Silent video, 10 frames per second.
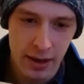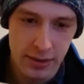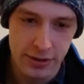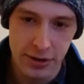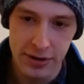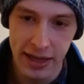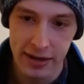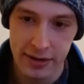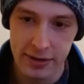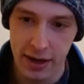The dirty
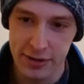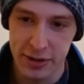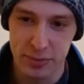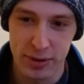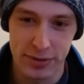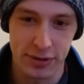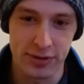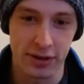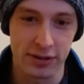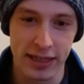and exhausted
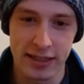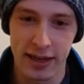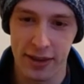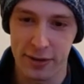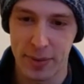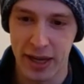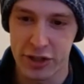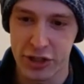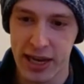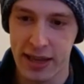prisoners are linked together by a
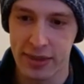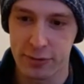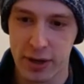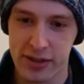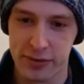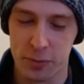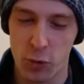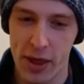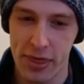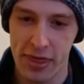chain that runs from
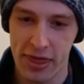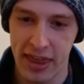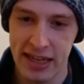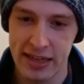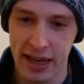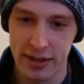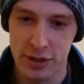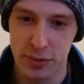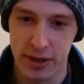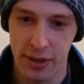one thin neck
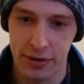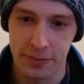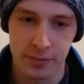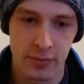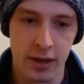to another.